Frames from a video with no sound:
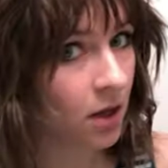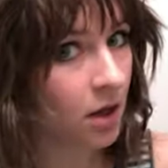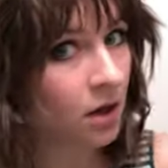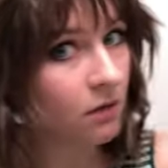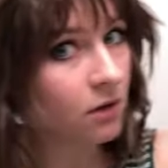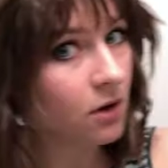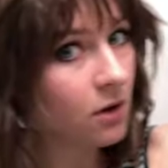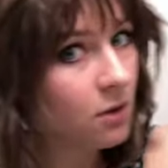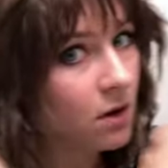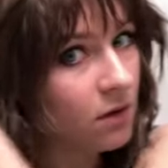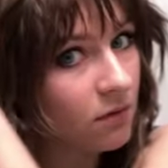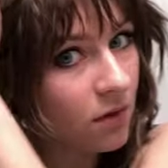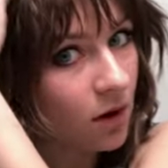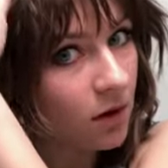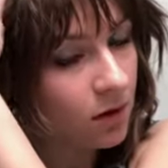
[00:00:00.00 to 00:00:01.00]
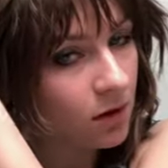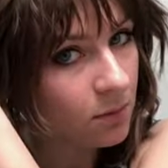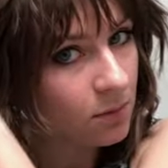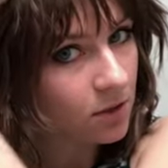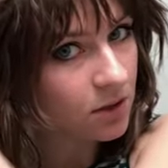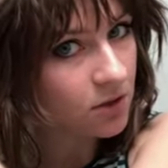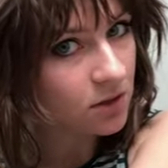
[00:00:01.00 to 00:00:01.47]
If you don't want volume,
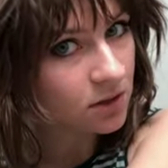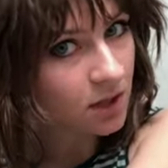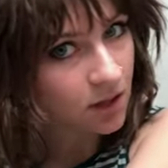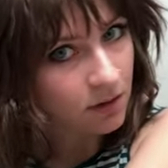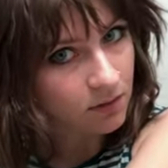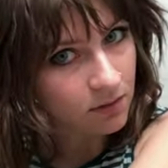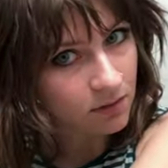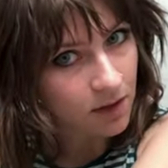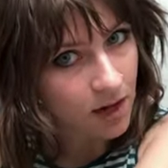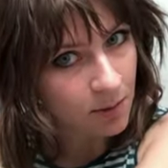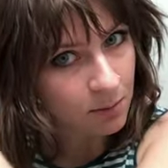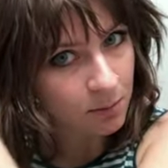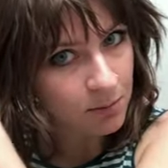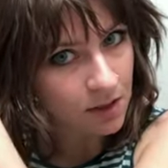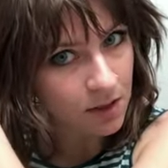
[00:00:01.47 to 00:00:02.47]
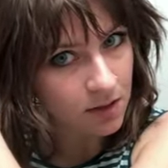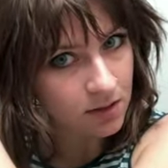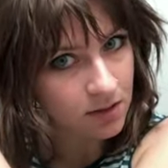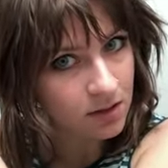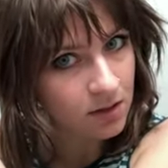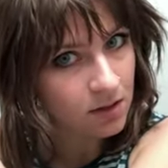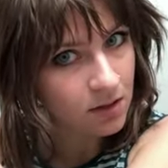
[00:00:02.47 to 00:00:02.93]
you can just kind of grab a
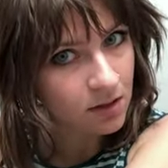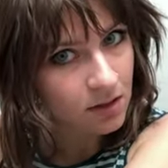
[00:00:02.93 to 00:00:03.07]
piece